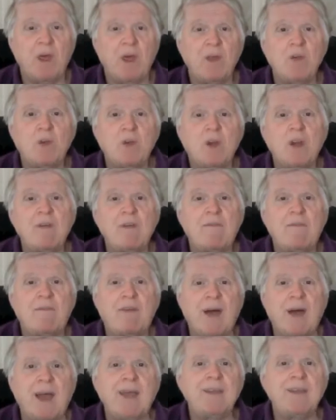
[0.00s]
You're going to
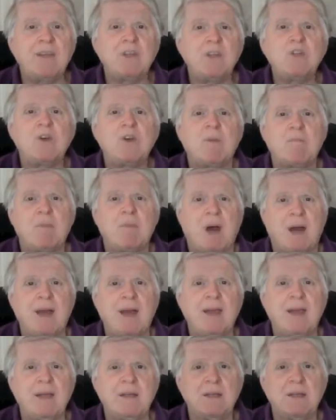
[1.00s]
find that your
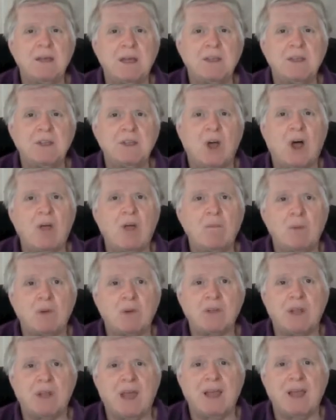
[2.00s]
mind is
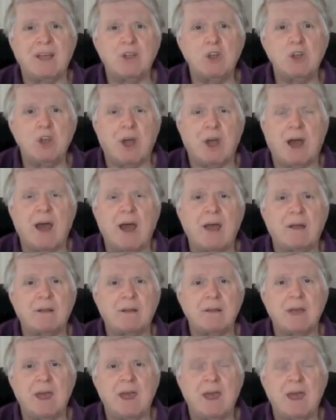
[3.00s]
almost like a child.
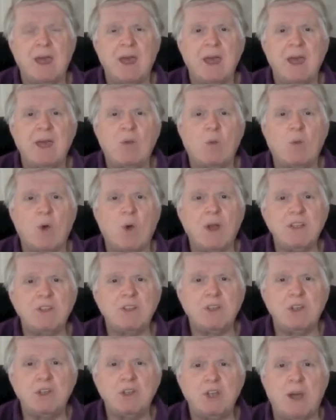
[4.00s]
It wants
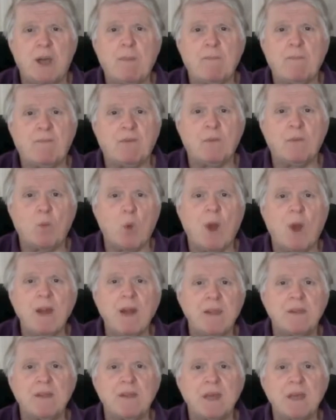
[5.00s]
to jump from
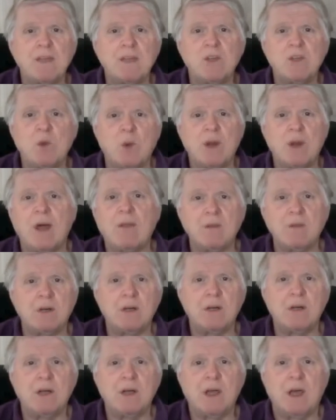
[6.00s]
one thing to
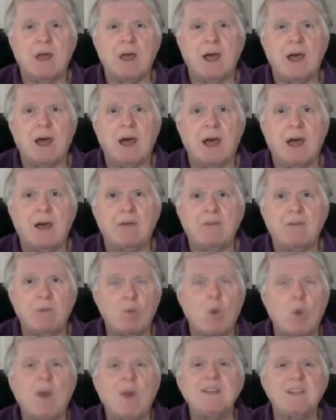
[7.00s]
another,
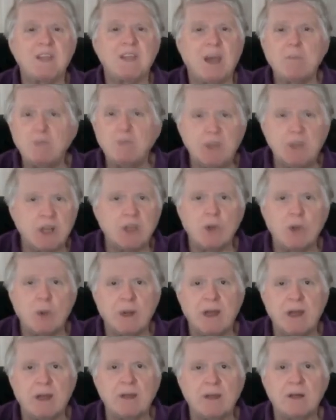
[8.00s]
from one subject to
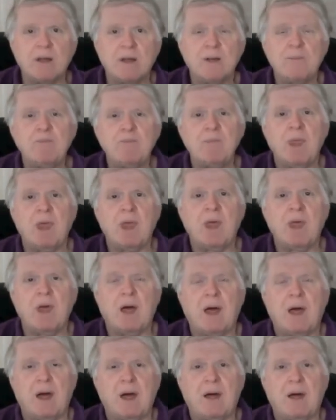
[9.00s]
another.
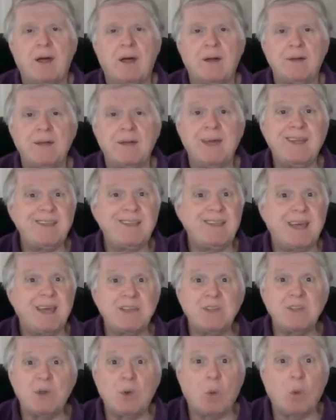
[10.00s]
It
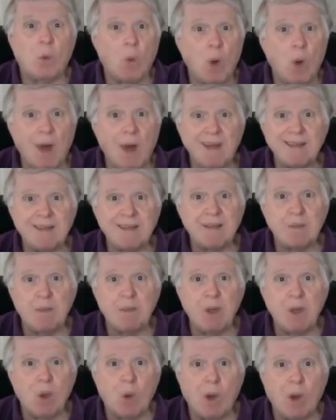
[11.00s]
doesn't want to
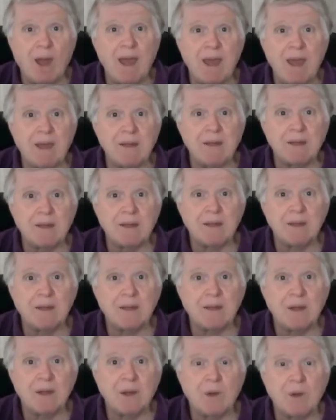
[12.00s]
be quiet,
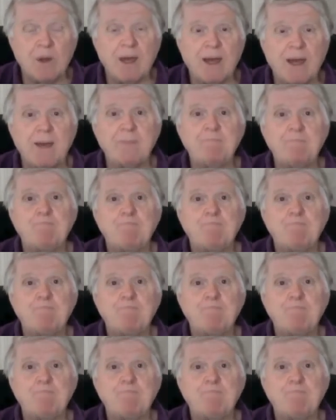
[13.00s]
okay?